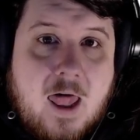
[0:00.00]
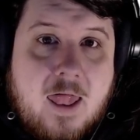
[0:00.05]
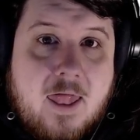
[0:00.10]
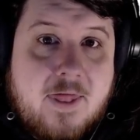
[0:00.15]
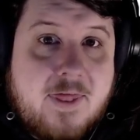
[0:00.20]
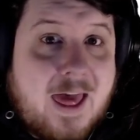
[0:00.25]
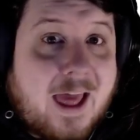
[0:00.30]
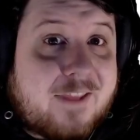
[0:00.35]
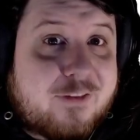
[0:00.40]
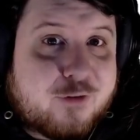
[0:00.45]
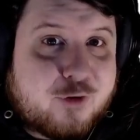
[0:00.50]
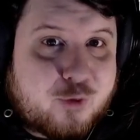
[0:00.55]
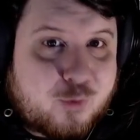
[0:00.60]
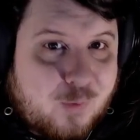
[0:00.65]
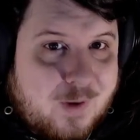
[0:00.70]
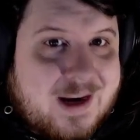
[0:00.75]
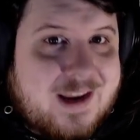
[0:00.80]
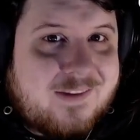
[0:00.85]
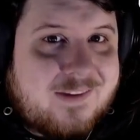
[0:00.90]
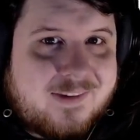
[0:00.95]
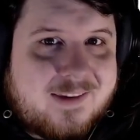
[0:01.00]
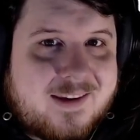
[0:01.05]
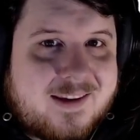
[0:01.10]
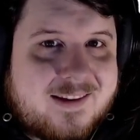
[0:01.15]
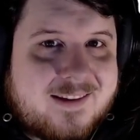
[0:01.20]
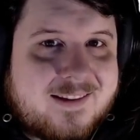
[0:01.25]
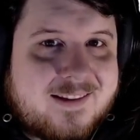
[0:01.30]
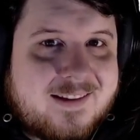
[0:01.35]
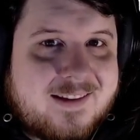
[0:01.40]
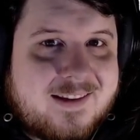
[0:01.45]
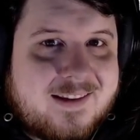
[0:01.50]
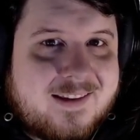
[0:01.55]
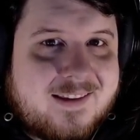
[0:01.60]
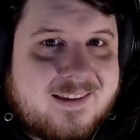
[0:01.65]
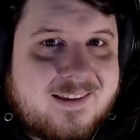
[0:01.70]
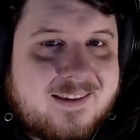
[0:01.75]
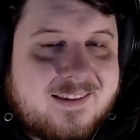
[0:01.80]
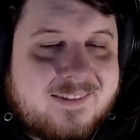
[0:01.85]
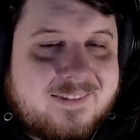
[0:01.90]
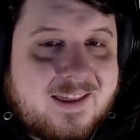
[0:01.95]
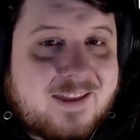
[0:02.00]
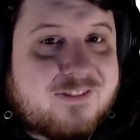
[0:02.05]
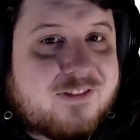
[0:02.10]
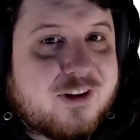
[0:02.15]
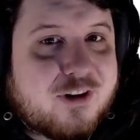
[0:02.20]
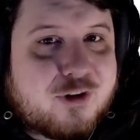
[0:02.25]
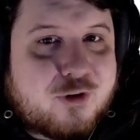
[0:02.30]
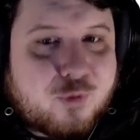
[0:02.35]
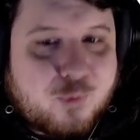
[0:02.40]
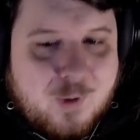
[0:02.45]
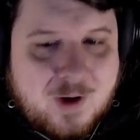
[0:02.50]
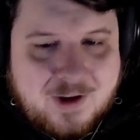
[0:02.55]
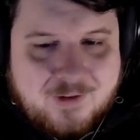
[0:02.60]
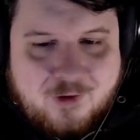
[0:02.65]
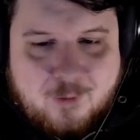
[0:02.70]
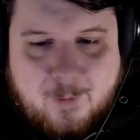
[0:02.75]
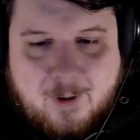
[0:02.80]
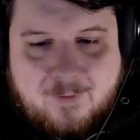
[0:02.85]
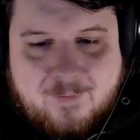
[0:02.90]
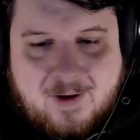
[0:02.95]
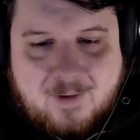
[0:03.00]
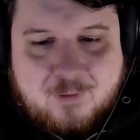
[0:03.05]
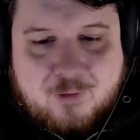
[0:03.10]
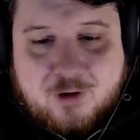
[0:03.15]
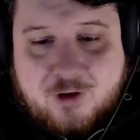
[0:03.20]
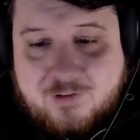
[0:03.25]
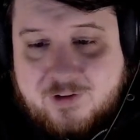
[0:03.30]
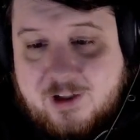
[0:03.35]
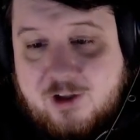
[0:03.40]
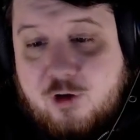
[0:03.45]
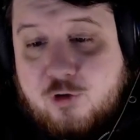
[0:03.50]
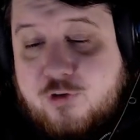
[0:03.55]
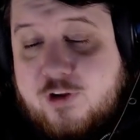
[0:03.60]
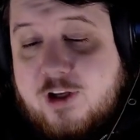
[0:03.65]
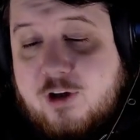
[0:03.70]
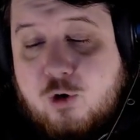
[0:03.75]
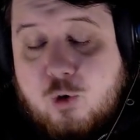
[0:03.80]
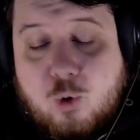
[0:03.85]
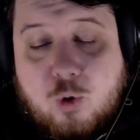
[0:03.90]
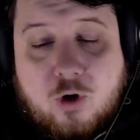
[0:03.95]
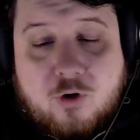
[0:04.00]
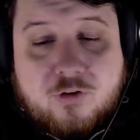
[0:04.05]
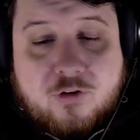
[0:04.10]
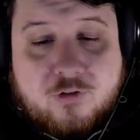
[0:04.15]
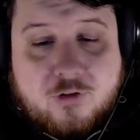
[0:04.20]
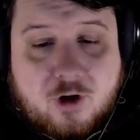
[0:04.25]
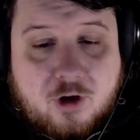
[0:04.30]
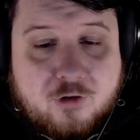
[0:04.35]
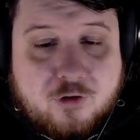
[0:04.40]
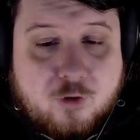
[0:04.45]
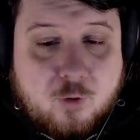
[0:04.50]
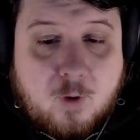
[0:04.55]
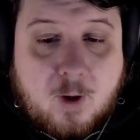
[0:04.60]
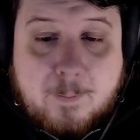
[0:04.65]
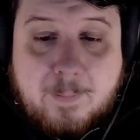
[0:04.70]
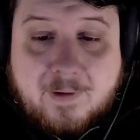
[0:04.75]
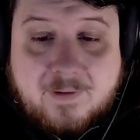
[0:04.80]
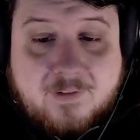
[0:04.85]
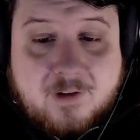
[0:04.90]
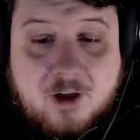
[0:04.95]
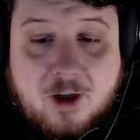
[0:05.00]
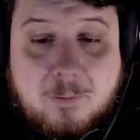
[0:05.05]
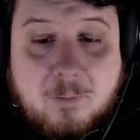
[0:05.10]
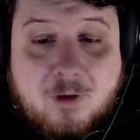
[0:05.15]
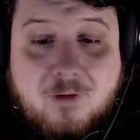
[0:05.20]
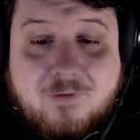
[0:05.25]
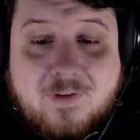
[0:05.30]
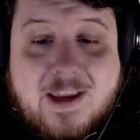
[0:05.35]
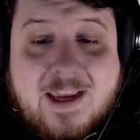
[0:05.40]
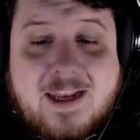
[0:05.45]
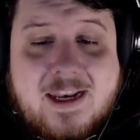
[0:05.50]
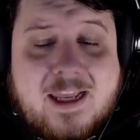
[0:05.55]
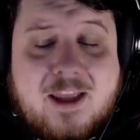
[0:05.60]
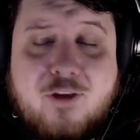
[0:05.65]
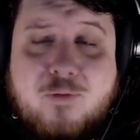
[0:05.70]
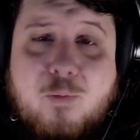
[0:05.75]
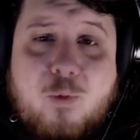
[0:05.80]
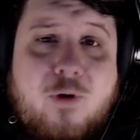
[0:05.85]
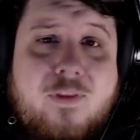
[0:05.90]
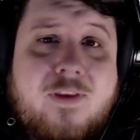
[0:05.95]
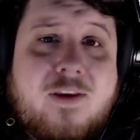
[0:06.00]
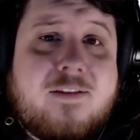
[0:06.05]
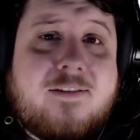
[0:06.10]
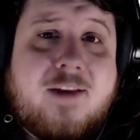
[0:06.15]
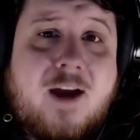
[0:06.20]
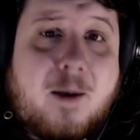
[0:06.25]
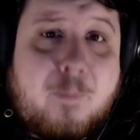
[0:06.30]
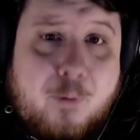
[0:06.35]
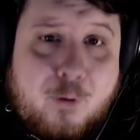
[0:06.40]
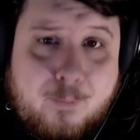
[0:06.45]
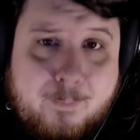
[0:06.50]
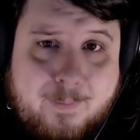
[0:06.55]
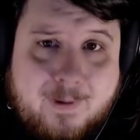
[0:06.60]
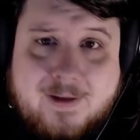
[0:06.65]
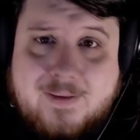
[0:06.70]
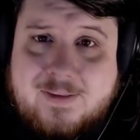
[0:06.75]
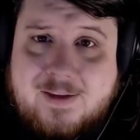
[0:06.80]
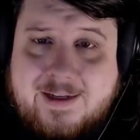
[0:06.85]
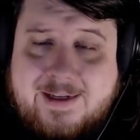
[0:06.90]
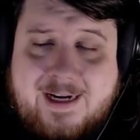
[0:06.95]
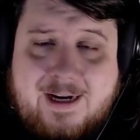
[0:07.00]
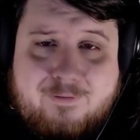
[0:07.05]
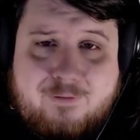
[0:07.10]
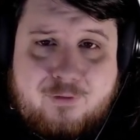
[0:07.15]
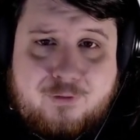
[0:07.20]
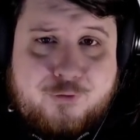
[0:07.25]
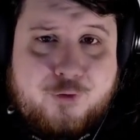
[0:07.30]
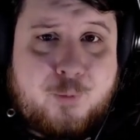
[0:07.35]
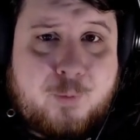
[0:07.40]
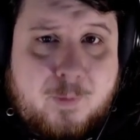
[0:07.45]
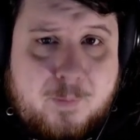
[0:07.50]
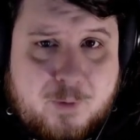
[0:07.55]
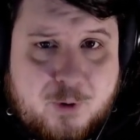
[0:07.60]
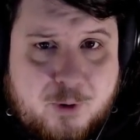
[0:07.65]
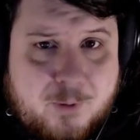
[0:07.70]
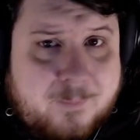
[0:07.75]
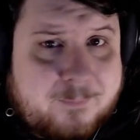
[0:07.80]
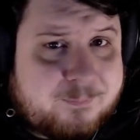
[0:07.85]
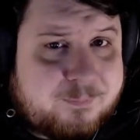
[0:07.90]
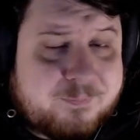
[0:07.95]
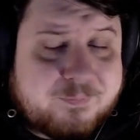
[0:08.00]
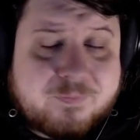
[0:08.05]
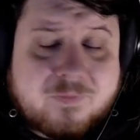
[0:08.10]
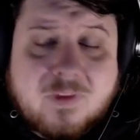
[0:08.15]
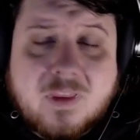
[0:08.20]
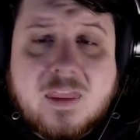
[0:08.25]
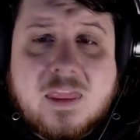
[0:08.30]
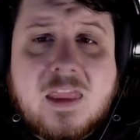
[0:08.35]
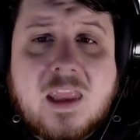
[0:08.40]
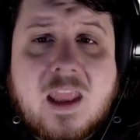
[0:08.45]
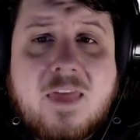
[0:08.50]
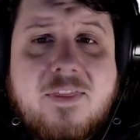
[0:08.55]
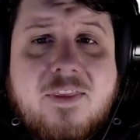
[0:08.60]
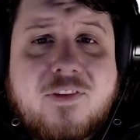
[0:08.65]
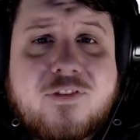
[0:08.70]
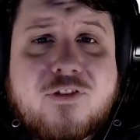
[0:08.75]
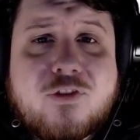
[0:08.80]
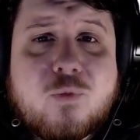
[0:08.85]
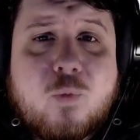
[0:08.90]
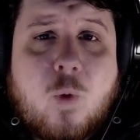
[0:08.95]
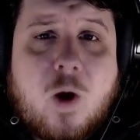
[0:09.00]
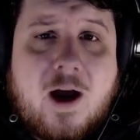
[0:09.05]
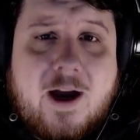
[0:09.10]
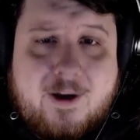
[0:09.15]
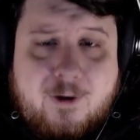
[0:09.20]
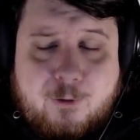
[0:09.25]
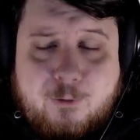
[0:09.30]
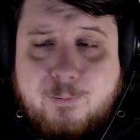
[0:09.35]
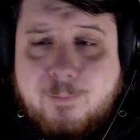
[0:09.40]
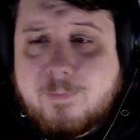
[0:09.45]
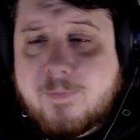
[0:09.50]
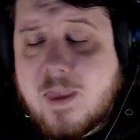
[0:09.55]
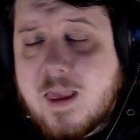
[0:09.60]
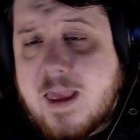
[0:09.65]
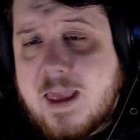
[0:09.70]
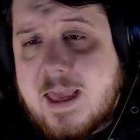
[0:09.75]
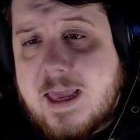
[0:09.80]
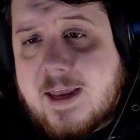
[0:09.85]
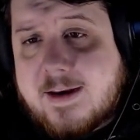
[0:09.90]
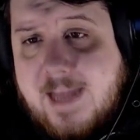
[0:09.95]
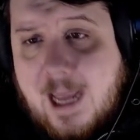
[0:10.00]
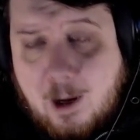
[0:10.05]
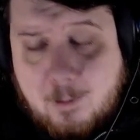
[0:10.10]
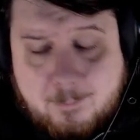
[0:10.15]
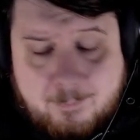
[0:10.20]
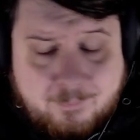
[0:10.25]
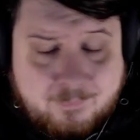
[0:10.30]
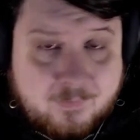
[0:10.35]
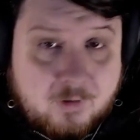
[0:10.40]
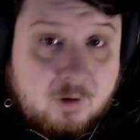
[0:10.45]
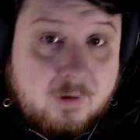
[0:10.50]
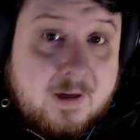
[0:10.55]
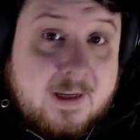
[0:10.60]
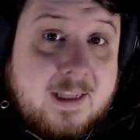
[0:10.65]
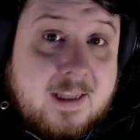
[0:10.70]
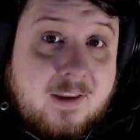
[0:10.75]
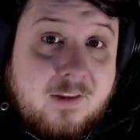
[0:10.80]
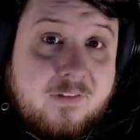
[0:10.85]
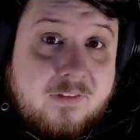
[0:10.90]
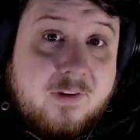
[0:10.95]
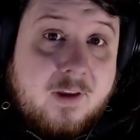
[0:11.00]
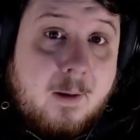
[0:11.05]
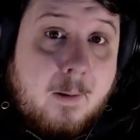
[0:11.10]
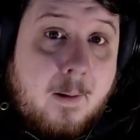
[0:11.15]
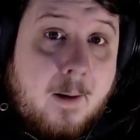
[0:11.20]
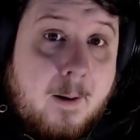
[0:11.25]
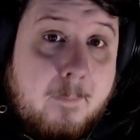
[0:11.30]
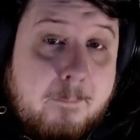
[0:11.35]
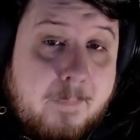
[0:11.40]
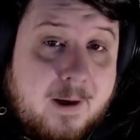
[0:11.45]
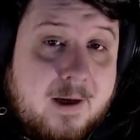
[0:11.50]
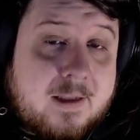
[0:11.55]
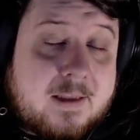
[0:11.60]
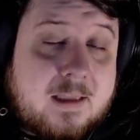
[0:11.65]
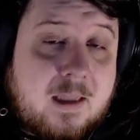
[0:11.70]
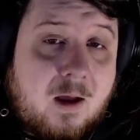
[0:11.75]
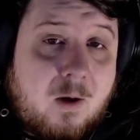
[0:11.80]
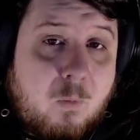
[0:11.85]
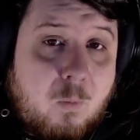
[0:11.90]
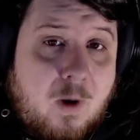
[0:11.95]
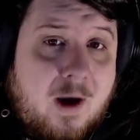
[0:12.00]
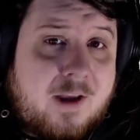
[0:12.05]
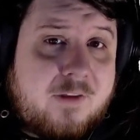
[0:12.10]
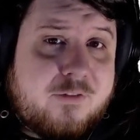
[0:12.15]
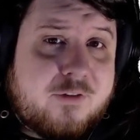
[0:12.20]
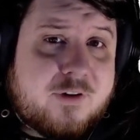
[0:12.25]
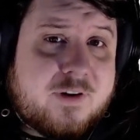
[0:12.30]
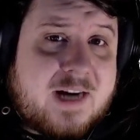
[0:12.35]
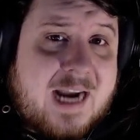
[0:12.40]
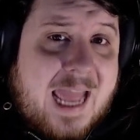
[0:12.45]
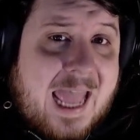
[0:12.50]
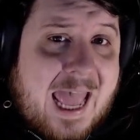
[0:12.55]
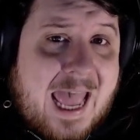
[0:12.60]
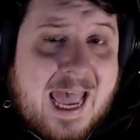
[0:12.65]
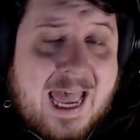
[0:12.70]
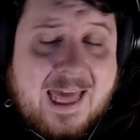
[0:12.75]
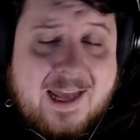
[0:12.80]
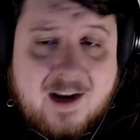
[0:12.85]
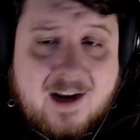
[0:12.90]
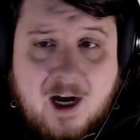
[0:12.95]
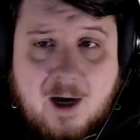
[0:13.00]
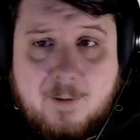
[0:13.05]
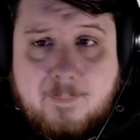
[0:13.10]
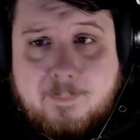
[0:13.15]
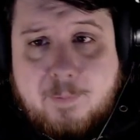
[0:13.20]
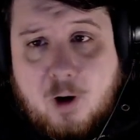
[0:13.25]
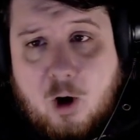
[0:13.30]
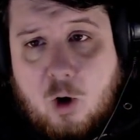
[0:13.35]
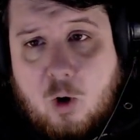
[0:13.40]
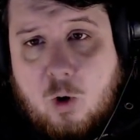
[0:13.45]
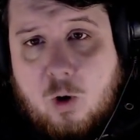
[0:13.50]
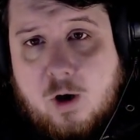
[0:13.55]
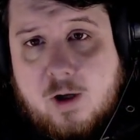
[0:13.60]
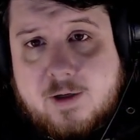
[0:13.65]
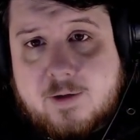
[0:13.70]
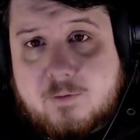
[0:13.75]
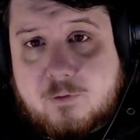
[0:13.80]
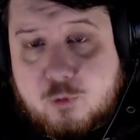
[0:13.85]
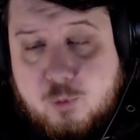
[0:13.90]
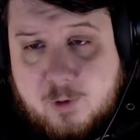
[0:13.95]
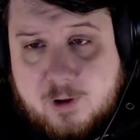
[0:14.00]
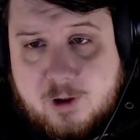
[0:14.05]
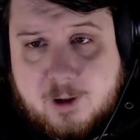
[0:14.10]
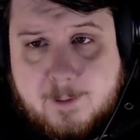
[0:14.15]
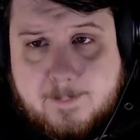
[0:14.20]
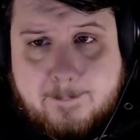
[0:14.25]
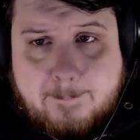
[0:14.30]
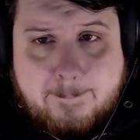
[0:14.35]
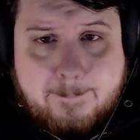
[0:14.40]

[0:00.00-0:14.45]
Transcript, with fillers: That's crazy. That's a crazy amount of advertising. And you'll see Coors is also up, and Dylan Mulvaney is more than double Bud Light after the Super Bowl. This is wild. Now, there is a Budweiser ad up on Twitter.